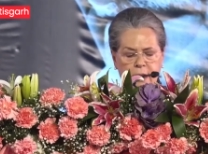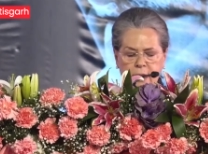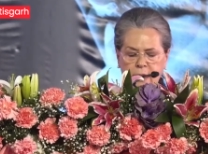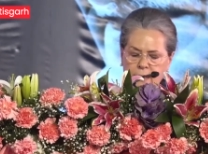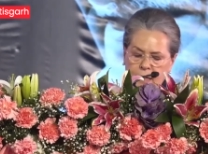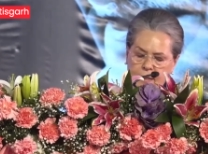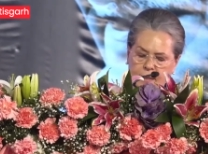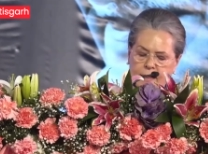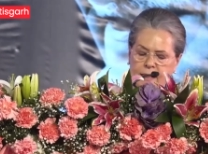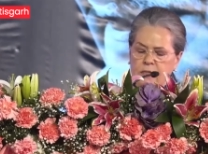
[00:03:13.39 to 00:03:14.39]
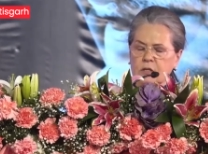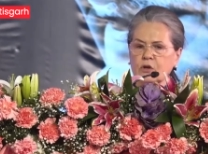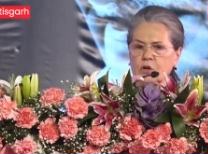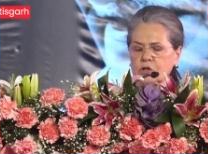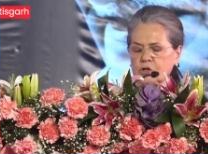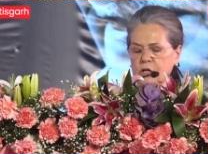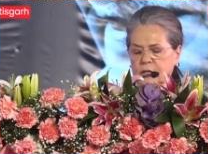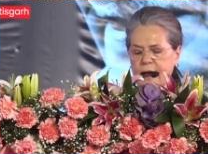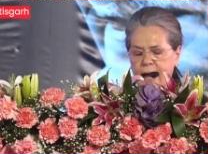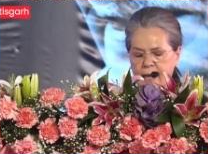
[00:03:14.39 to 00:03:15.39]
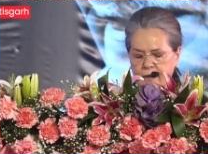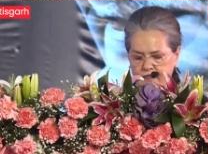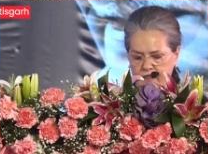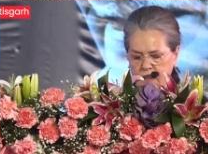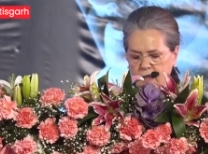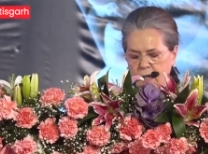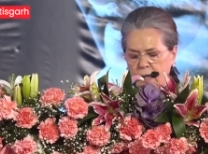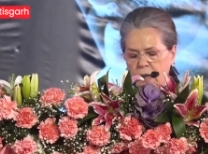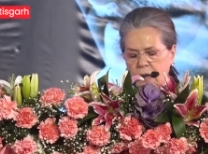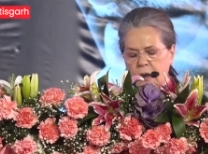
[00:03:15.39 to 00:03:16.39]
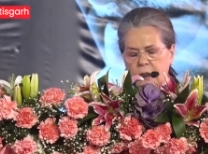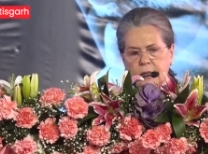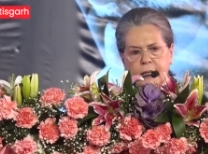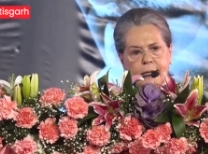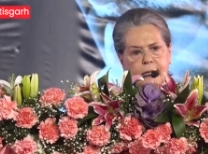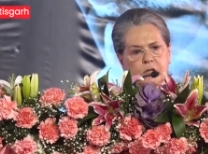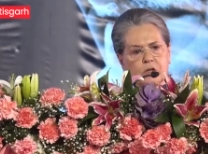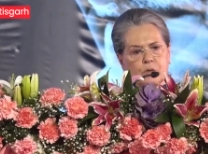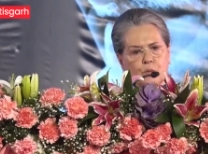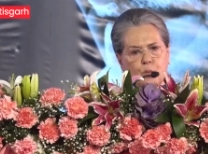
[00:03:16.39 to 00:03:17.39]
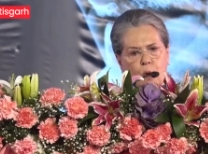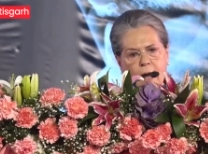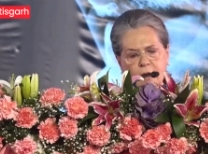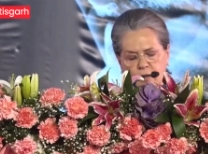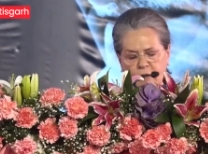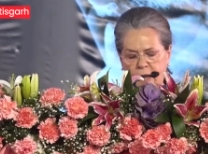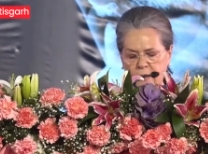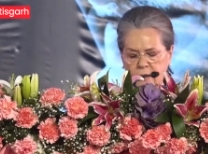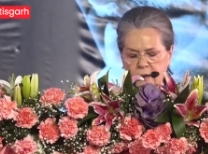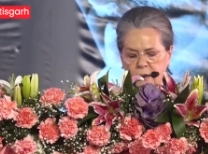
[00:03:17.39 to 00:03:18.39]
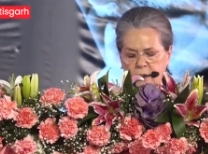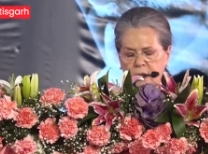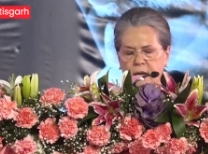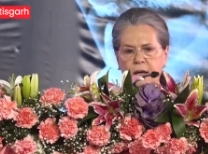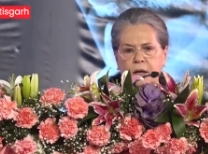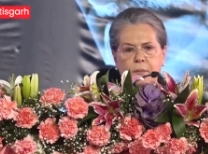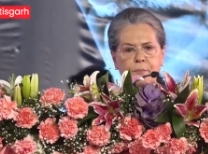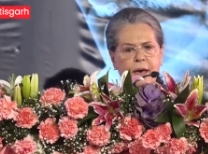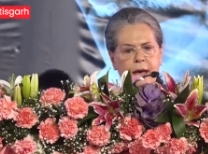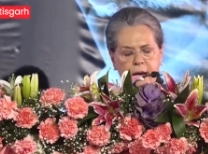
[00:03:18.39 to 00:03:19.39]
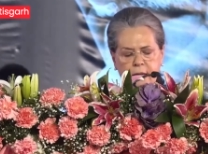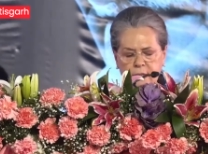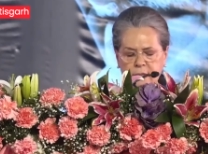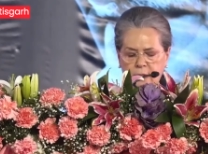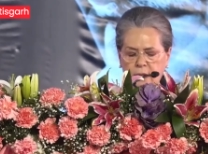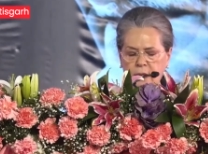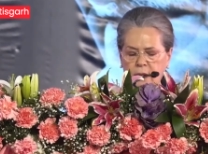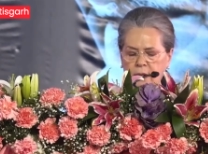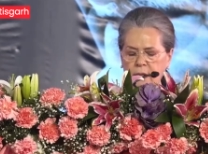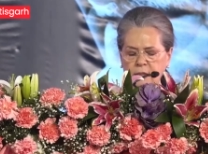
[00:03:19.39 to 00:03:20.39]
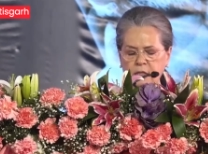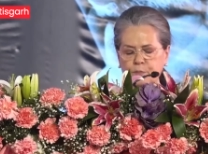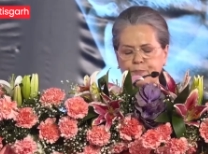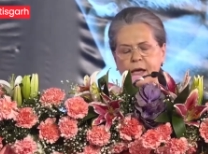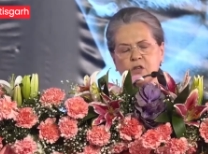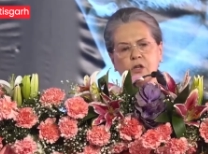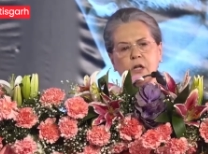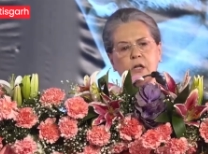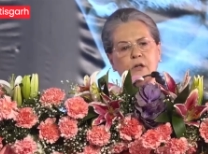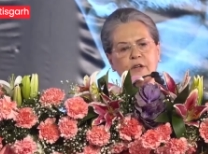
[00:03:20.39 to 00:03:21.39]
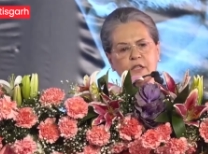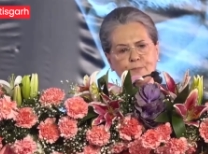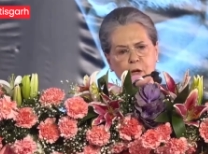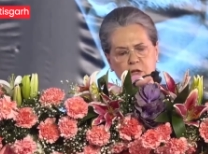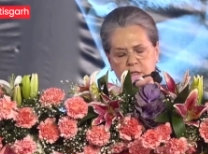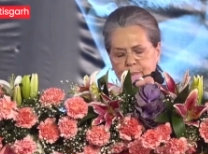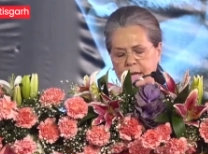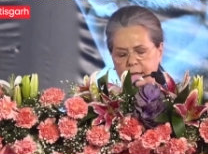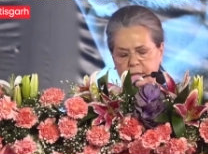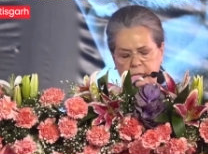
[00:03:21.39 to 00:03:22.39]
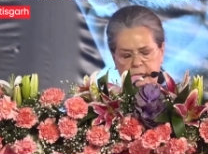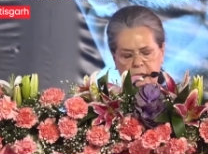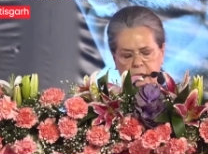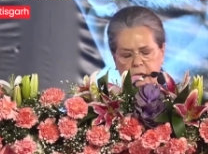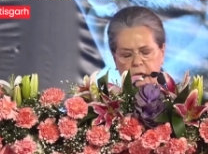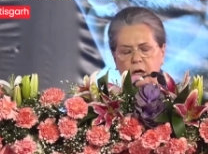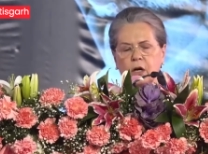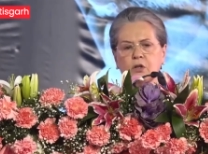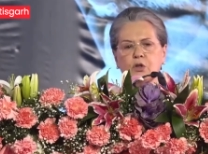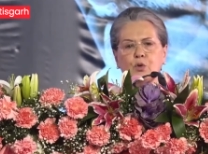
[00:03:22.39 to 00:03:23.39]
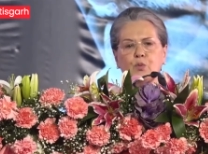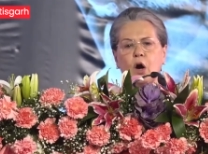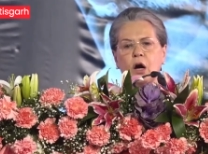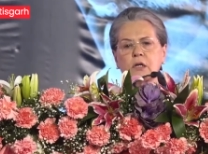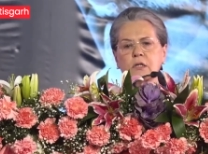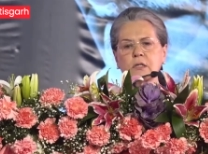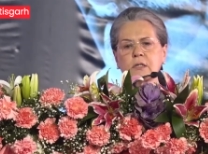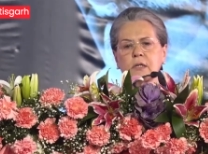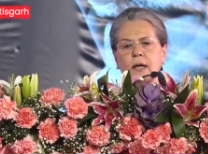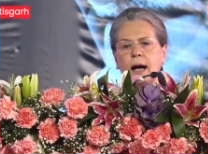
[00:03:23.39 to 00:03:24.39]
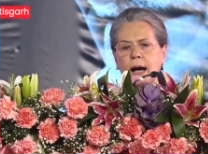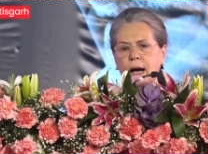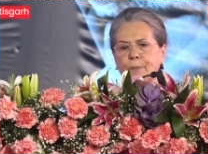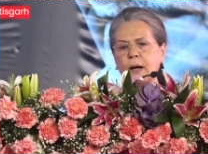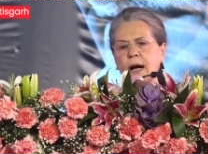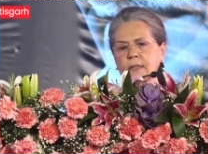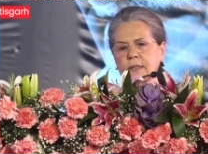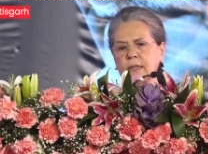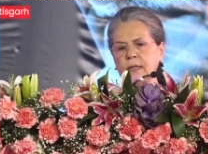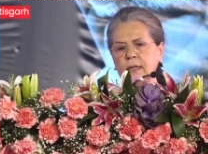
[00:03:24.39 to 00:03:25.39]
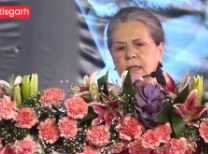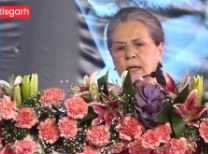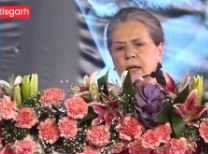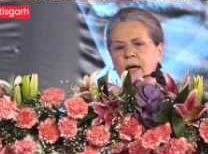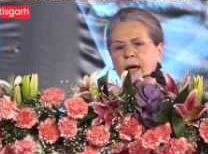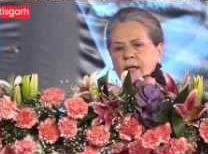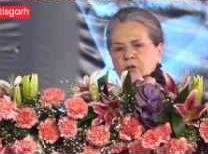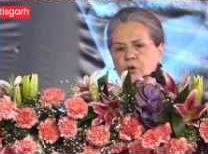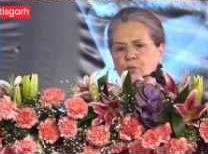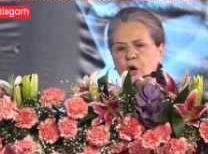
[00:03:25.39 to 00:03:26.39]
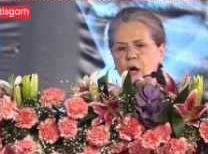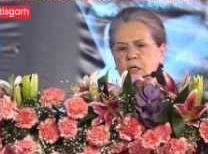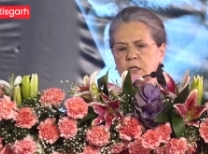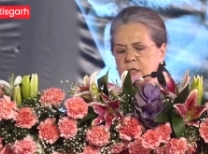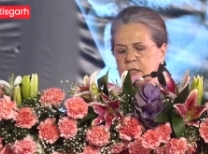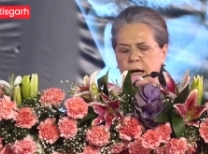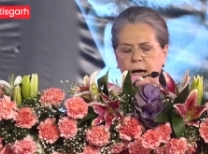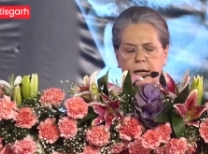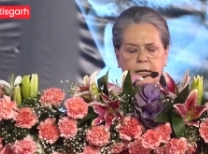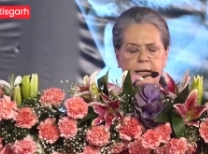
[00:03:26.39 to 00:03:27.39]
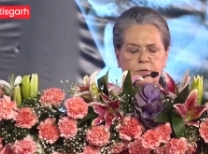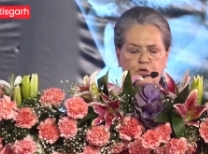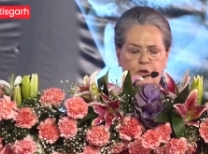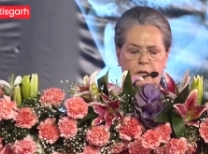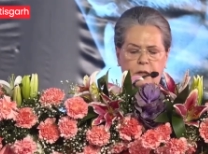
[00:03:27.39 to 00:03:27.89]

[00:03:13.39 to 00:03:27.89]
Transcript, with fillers: And at this crucial time, each one of us bears a special responsibility towards our party and towards our country.